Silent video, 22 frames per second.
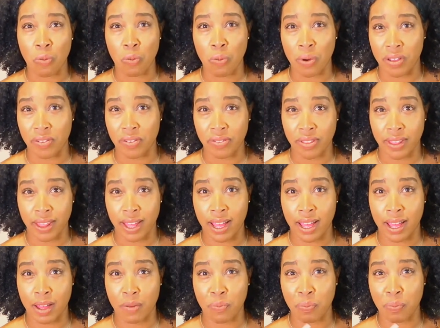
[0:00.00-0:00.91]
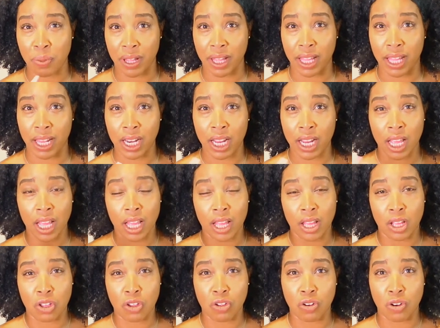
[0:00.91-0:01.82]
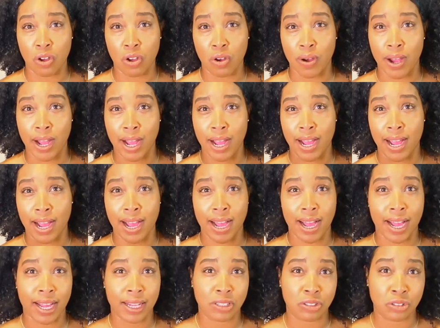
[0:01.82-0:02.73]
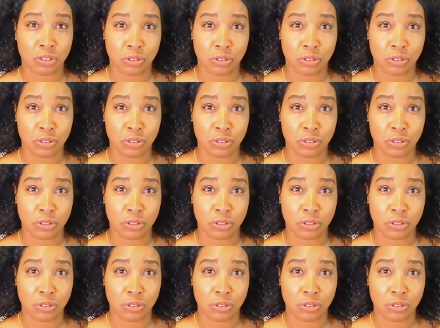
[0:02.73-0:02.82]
with that. But, you know, I